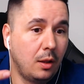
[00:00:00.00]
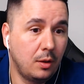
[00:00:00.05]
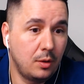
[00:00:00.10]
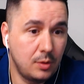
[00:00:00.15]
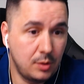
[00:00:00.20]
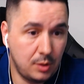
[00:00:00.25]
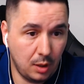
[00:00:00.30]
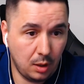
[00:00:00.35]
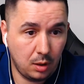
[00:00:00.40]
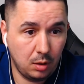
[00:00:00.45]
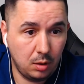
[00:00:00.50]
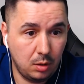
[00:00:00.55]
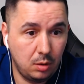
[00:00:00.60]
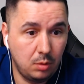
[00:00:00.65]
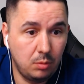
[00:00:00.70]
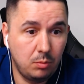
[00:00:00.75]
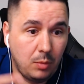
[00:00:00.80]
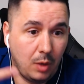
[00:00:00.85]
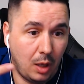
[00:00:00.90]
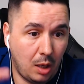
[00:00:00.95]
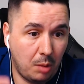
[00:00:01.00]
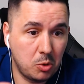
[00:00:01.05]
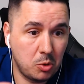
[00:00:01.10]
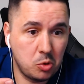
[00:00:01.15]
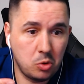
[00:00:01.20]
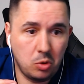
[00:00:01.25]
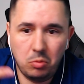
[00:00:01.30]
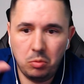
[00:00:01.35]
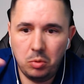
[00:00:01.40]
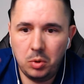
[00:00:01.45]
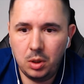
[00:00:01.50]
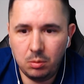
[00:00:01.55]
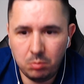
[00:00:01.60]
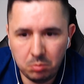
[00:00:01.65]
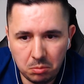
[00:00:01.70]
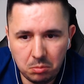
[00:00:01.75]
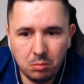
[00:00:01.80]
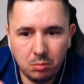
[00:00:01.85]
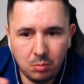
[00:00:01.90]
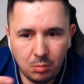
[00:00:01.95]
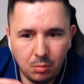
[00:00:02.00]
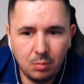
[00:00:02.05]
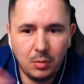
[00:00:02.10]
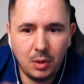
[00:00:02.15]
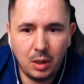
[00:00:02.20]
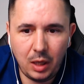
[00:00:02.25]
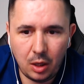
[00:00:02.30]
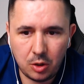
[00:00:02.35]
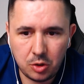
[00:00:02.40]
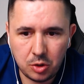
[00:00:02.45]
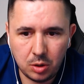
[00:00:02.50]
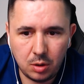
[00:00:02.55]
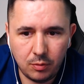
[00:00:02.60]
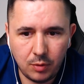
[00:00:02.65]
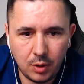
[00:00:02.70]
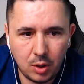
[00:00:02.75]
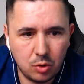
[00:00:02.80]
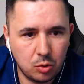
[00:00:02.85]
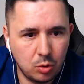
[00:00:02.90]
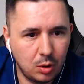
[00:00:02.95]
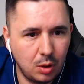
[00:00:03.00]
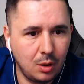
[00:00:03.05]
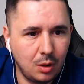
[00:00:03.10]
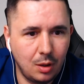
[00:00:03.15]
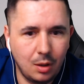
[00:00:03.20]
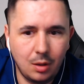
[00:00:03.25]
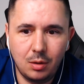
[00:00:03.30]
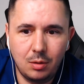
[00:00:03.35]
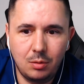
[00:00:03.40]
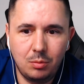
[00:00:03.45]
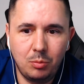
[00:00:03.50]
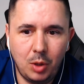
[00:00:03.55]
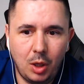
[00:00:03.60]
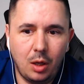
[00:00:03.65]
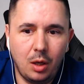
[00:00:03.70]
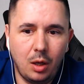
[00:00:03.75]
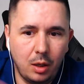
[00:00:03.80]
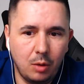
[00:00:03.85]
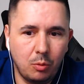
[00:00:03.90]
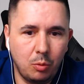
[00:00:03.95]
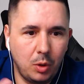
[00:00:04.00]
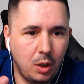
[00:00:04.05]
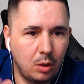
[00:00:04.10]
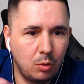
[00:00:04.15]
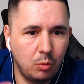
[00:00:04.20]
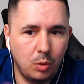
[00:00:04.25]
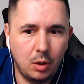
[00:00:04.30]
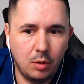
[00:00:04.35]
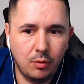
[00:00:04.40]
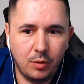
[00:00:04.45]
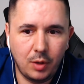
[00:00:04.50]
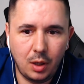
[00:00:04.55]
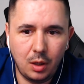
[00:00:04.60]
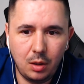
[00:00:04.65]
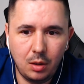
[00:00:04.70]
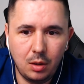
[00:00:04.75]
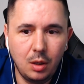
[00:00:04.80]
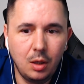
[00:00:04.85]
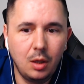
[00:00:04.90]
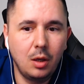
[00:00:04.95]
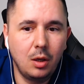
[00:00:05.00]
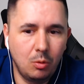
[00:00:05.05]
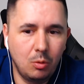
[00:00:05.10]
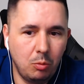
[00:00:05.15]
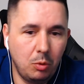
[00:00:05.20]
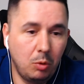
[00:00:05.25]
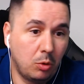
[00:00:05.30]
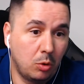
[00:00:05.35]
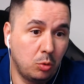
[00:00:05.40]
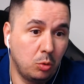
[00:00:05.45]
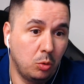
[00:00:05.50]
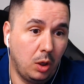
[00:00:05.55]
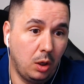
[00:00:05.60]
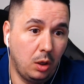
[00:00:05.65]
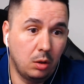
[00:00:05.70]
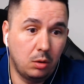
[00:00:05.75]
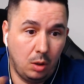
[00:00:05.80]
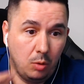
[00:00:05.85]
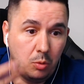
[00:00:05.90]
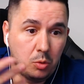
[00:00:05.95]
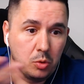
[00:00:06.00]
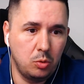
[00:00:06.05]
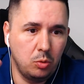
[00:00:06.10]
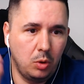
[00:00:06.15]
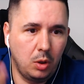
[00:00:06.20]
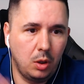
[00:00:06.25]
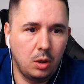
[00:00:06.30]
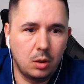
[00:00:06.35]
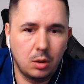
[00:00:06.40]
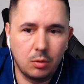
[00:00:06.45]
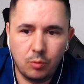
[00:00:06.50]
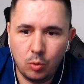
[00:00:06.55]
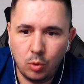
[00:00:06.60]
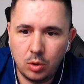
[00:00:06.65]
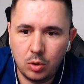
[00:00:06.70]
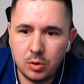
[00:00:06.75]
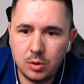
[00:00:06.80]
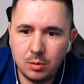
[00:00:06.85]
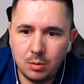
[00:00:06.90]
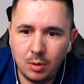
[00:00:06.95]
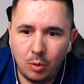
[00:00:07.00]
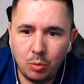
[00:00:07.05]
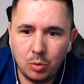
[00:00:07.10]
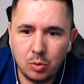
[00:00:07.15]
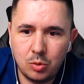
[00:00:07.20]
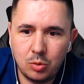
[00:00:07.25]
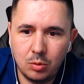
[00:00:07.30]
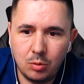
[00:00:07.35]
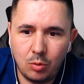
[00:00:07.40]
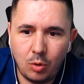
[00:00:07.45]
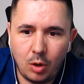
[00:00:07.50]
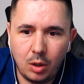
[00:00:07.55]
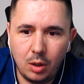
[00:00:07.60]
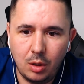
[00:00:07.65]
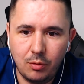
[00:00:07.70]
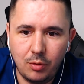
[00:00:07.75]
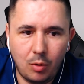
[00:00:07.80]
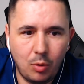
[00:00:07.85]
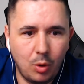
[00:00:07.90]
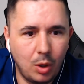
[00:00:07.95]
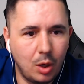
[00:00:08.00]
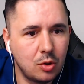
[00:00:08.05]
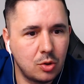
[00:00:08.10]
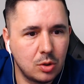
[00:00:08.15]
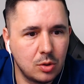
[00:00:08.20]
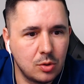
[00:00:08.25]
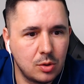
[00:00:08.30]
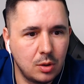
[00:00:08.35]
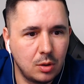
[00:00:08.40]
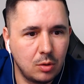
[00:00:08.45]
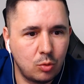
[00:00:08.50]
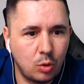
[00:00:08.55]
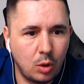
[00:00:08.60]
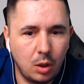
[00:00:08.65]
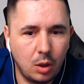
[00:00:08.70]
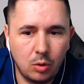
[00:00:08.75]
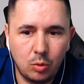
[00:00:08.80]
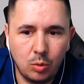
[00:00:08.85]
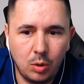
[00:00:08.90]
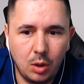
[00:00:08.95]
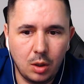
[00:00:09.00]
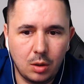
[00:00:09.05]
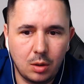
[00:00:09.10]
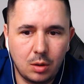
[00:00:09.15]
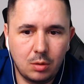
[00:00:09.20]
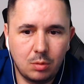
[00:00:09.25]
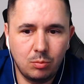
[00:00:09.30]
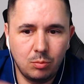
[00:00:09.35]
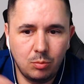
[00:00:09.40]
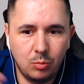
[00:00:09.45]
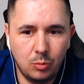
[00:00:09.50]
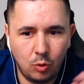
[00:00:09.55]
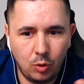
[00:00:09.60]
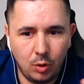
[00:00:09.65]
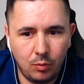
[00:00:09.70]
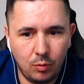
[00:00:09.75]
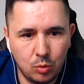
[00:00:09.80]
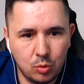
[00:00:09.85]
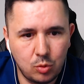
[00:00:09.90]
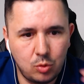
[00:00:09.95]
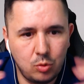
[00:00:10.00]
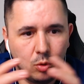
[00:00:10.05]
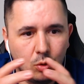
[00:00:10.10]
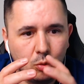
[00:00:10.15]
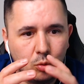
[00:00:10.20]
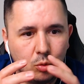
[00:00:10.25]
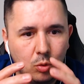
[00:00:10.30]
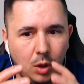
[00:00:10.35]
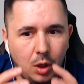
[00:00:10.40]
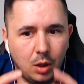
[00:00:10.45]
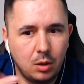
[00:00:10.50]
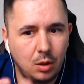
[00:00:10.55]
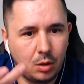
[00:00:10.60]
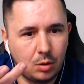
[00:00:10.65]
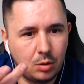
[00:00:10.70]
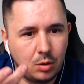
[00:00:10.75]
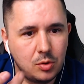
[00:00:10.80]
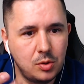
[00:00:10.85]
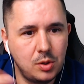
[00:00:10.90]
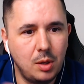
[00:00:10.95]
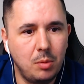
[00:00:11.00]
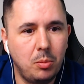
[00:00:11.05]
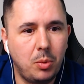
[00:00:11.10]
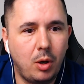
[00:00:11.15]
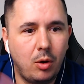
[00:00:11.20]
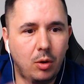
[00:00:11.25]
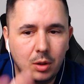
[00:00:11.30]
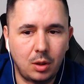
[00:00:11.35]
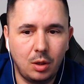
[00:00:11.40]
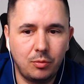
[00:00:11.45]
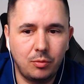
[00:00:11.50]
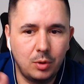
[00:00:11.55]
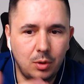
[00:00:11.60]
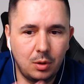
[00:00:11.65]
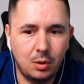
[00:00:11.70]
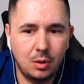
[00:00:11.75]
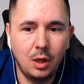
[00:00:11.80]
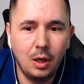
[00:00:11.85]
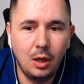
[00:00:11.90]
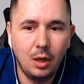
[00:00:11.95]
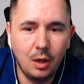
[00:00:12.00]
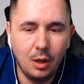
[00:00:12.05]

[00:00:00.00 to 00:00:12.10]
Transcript: Second, Amazon will catch it eventually. And yeah, like we had with the Vine, we were doing it. I was doing it, of course. I was running variations and trying to get the reviews, together under the same parent after